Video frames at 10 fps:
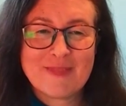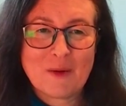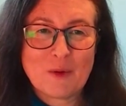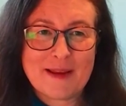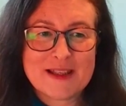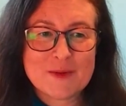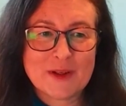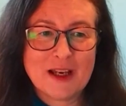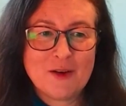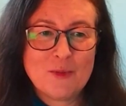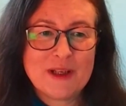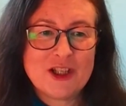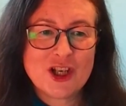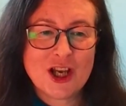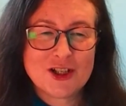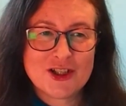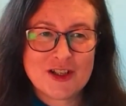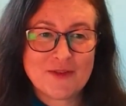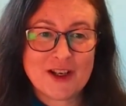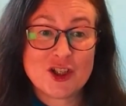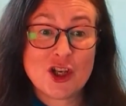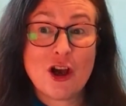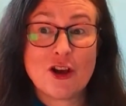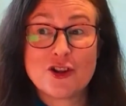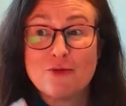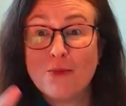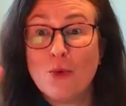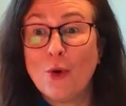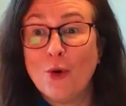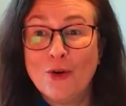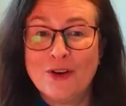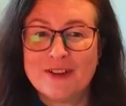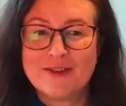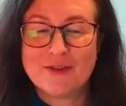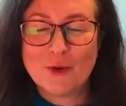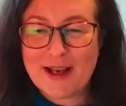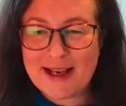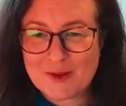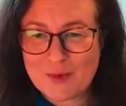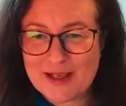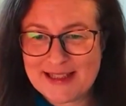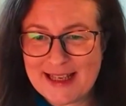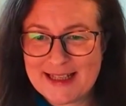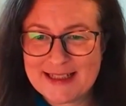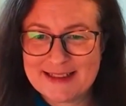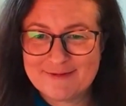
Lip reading: What about this one? I will be judged if I charge more for XYZ.